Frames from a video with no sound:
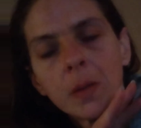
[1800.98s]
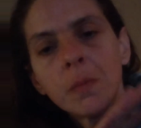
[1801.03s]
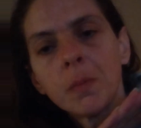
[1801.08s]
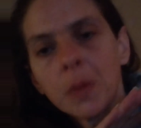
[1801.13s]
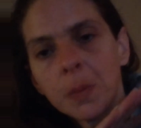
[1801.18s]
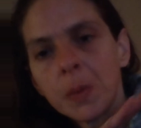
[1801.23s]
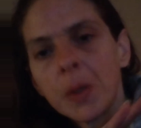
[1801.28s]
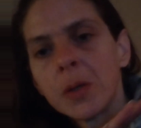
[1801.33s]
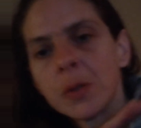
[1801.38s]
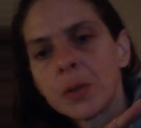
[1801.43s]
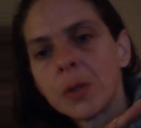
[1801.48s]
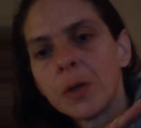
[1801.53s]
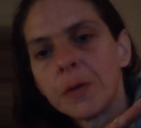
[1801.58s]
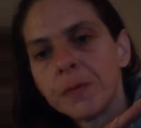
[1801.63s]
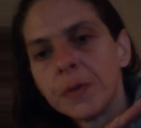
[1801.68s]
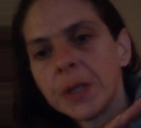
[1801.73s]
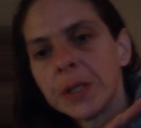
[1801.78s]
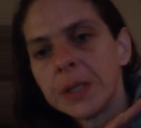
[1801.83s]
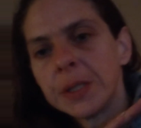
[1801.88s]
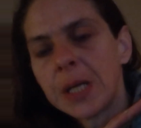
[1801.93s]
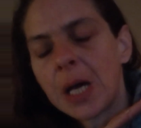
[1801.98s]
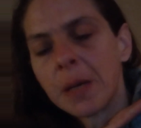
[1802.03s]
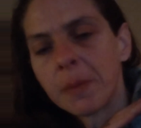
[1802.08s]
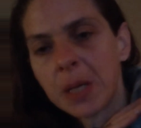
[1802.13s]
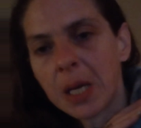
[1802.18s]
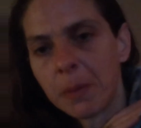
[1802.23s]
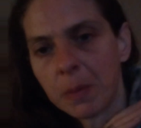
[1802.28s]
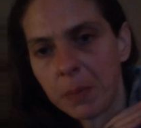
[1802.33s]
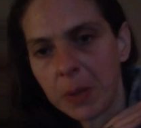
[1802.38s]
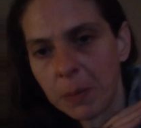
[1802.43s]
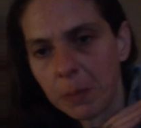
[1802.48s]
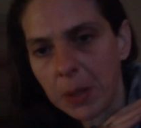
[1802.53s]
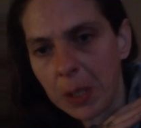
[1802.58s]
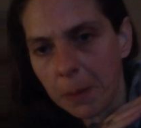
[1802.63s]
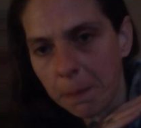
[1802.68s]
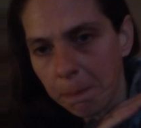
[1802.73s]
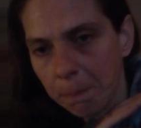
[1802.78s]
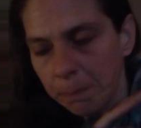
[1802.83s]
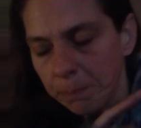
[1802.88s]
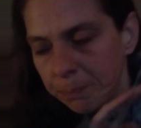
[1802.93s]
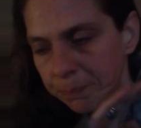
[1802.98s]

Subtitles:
my brother's girlfriend at the time came and picked me up.